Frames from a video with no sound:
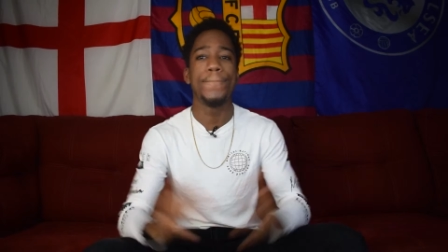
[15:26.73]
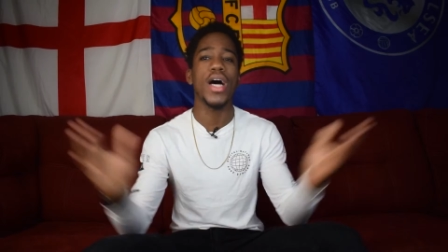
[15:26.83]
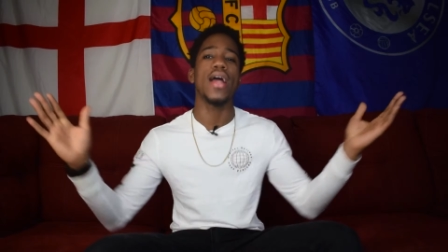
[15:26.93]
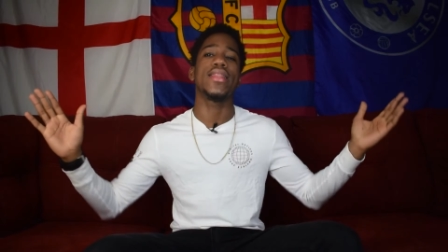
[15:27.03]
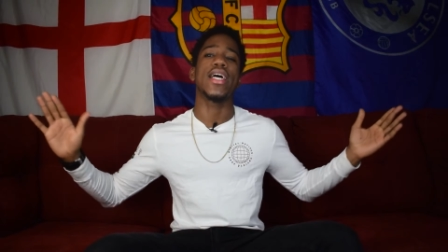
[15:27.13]

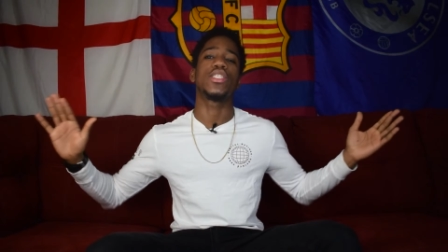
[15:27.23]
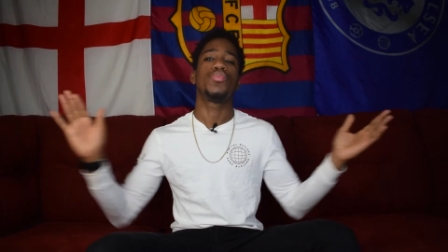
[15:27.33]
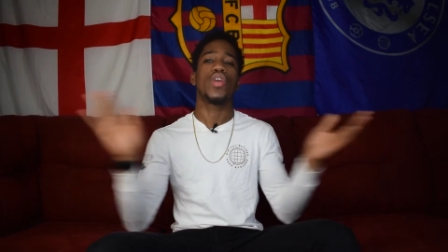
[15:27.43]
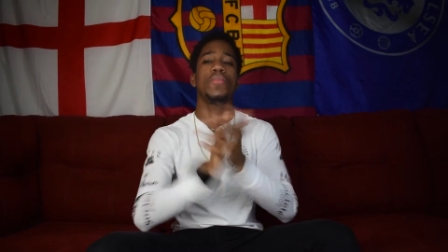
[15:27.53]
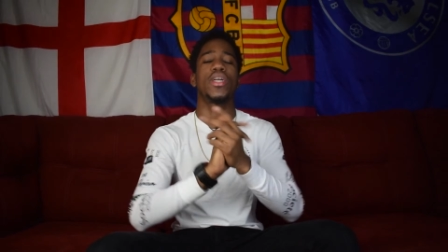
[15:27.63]
But that's
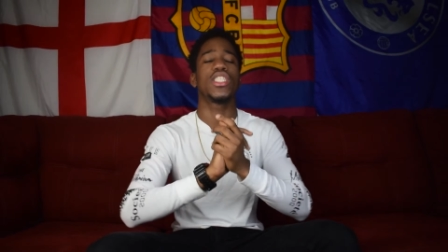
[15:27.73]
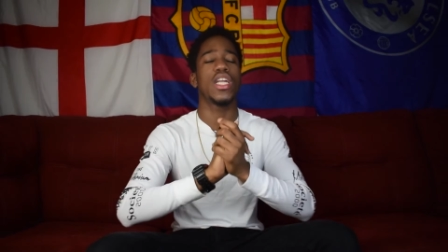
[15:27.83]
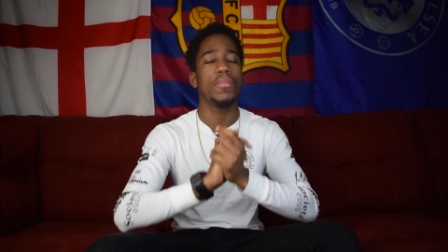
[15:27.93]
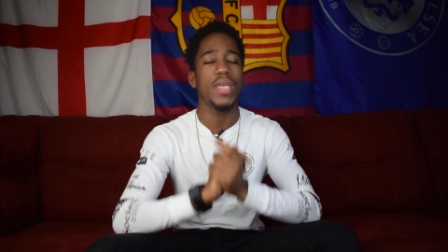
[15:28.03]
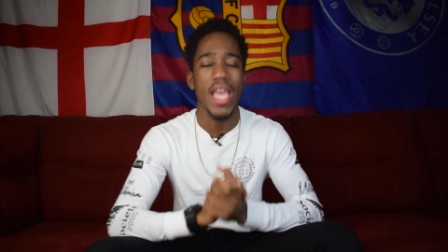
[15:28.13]
pretty much
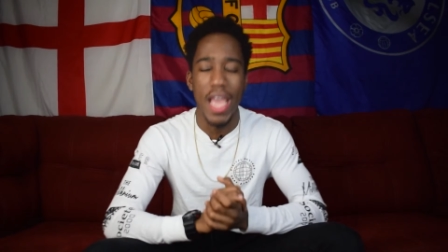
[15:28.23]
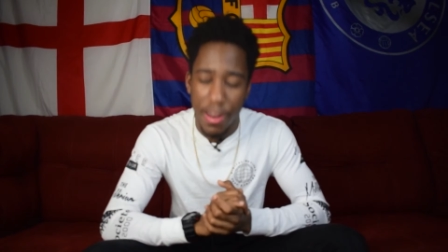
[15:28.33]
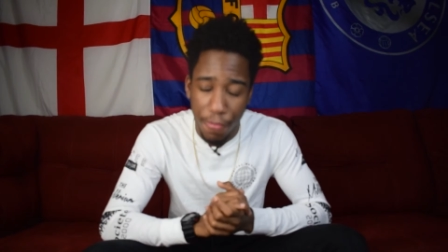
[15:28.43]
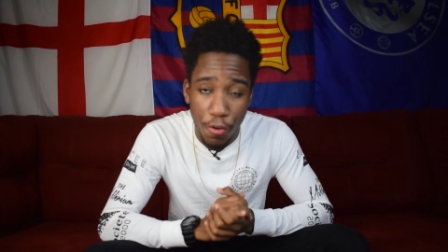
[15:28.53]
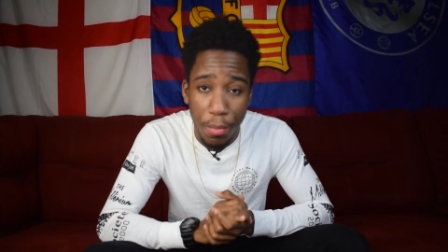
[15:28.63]
gonna be
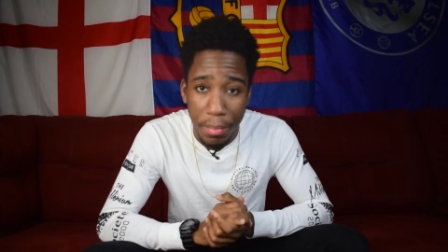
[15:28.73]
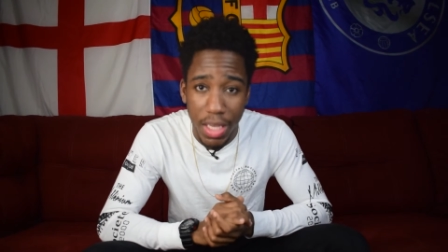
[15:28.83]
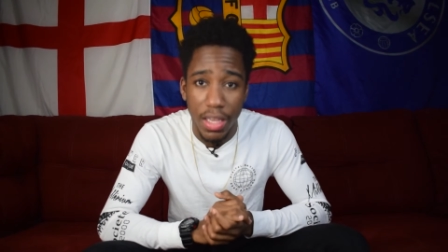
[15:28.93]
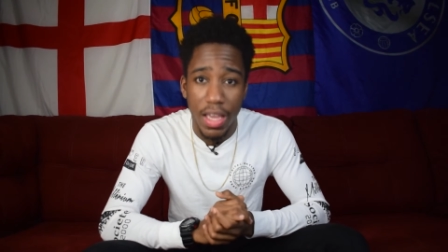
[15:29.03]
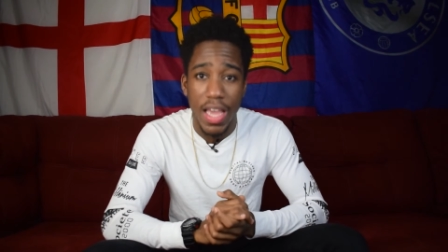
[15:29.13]
it for
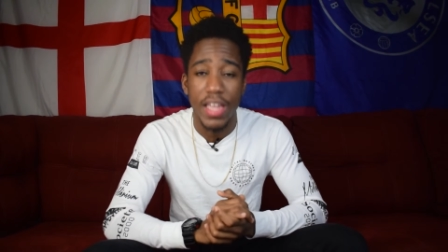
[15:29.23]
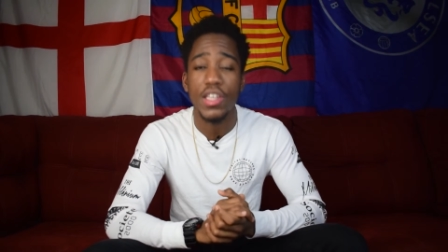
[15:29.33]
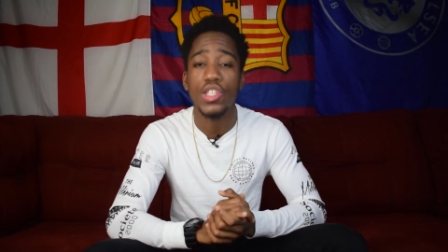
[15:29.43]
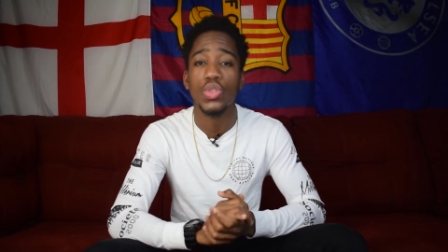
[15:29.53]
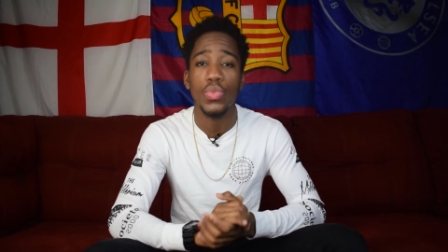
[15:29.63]
me in
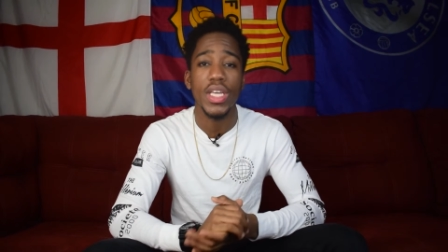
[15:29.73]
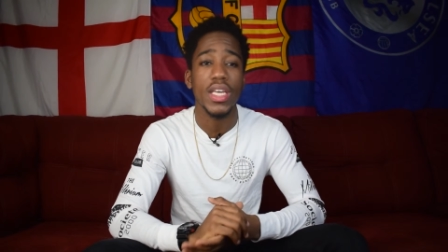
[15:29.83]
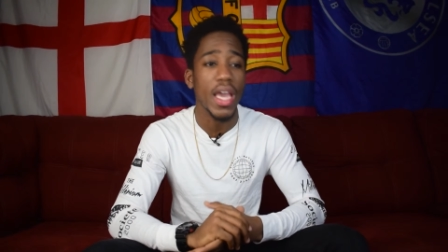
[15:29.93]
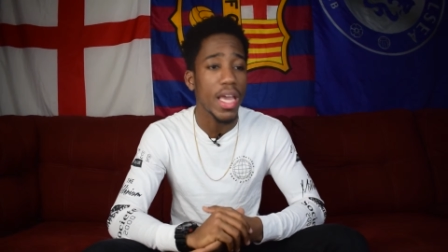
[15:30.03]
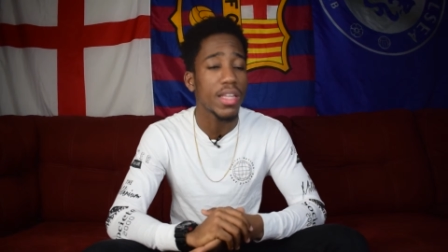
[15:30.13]
this
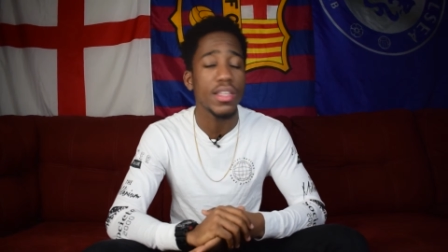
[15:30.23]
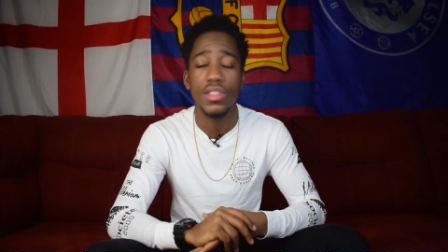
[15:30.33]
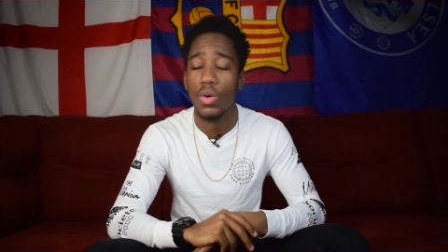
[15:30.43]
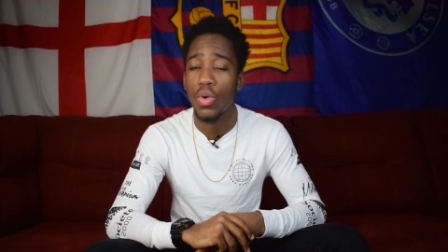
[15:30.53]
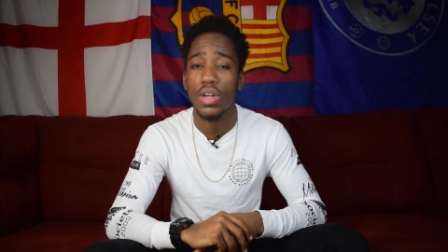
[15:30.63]
week in
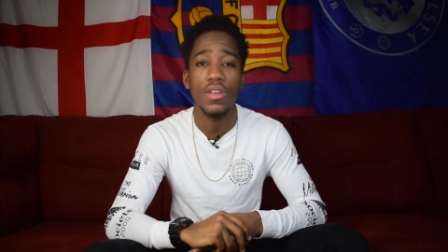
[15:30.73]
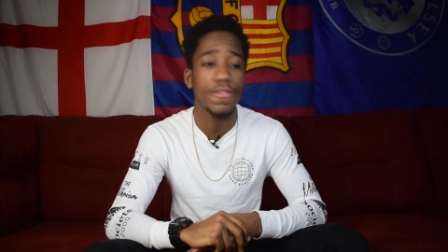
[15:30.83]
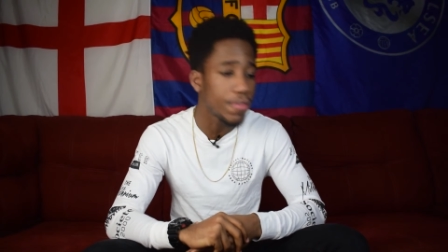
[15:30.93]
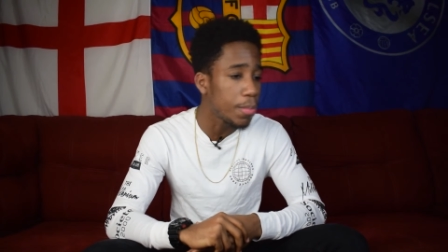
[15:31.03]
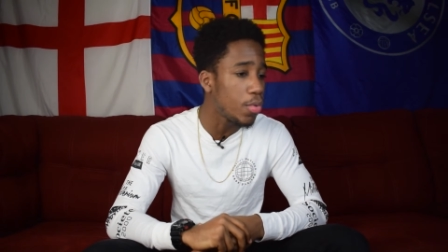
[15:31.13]
the world of
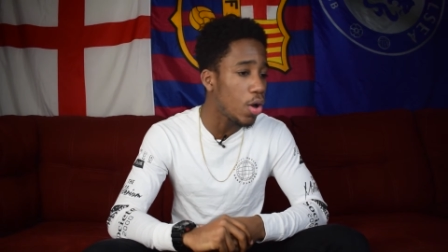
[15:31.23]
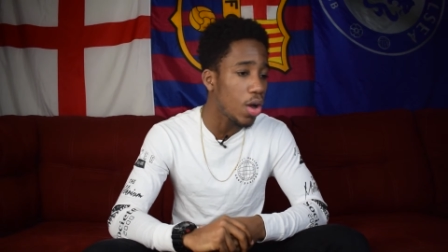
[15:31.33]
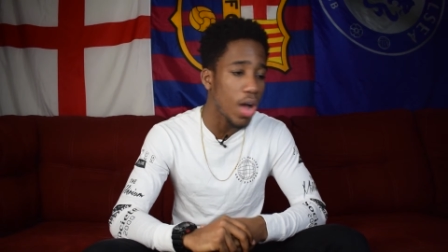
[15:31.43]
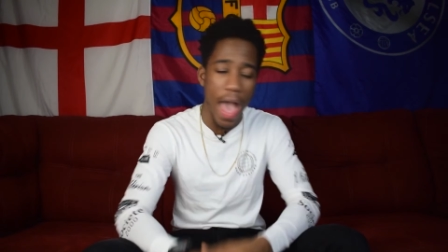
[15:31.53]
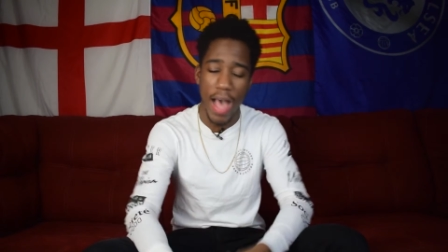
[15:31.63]

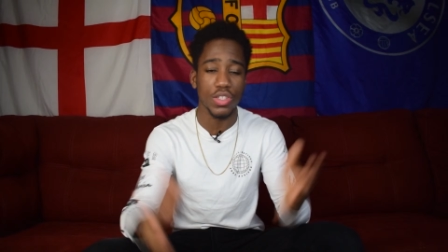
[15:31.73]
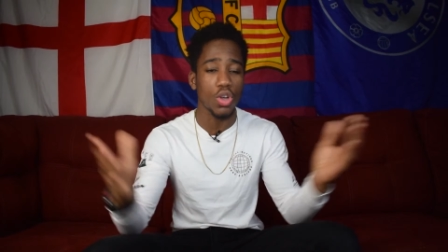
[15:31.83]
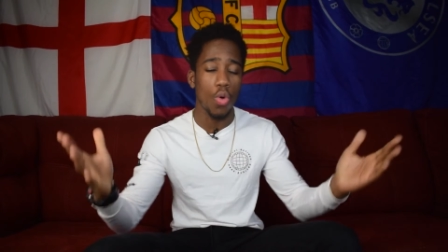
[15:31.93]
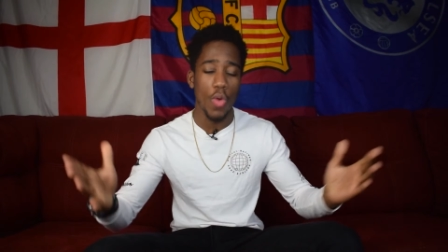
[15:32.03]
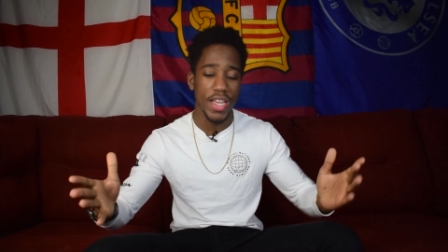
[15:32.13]
football. As
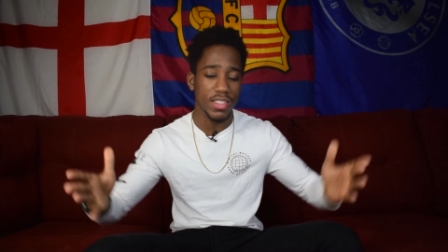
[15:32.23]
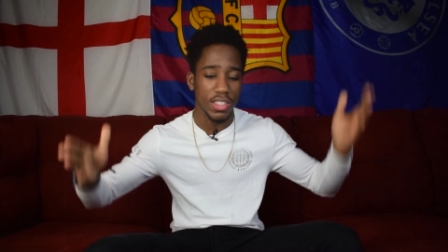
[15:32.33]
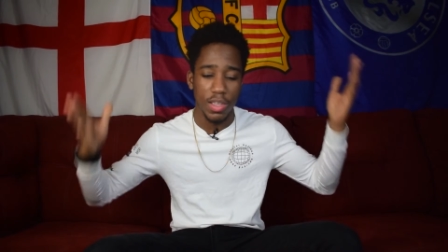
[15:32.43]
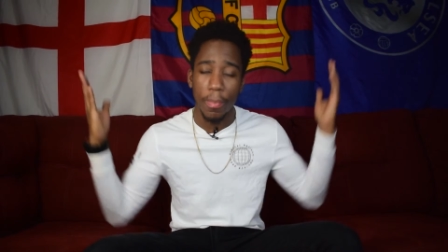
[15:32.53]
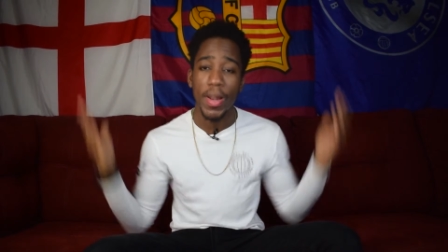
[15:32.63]
always,
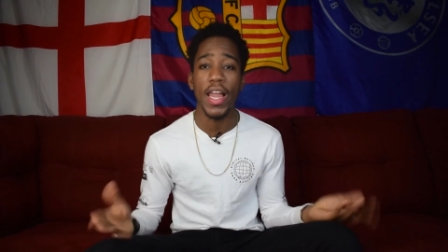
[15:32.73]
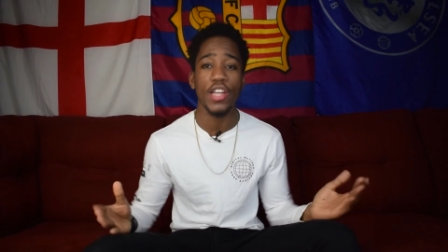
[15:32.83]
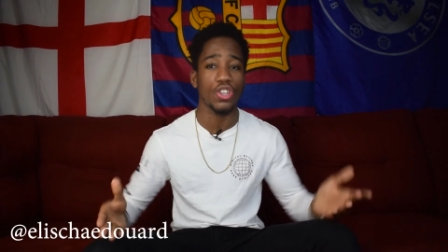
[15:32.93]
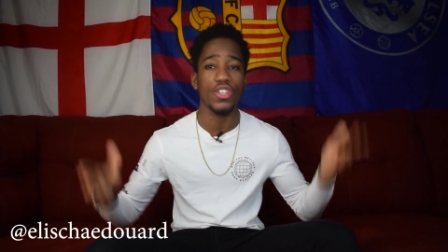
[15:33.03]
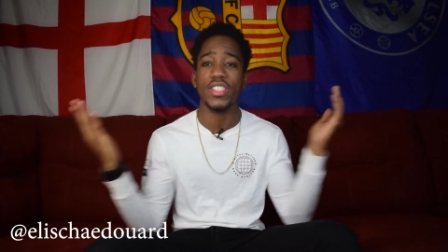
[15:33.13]
it's a
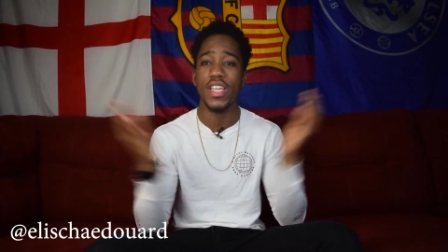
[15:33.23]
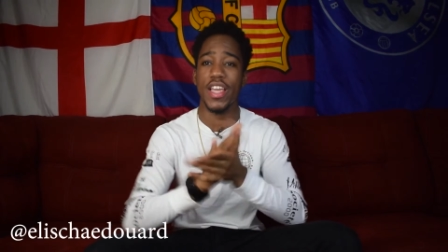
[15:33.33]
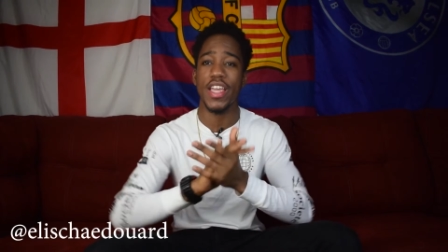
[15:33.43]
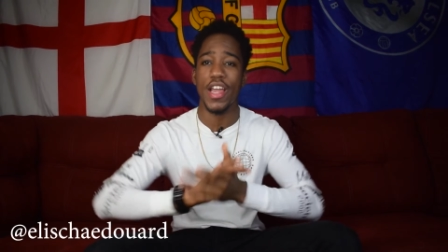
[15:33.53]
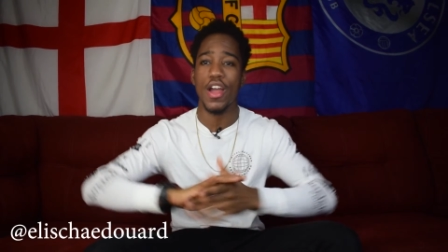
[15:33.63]
pleasure
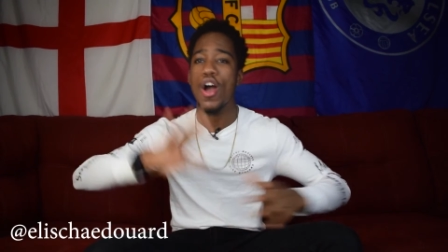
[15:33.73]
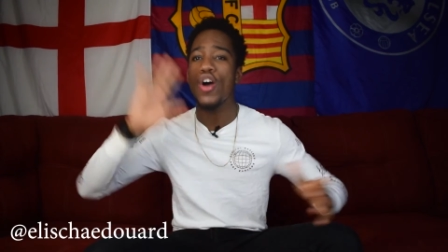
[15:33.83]
sitting here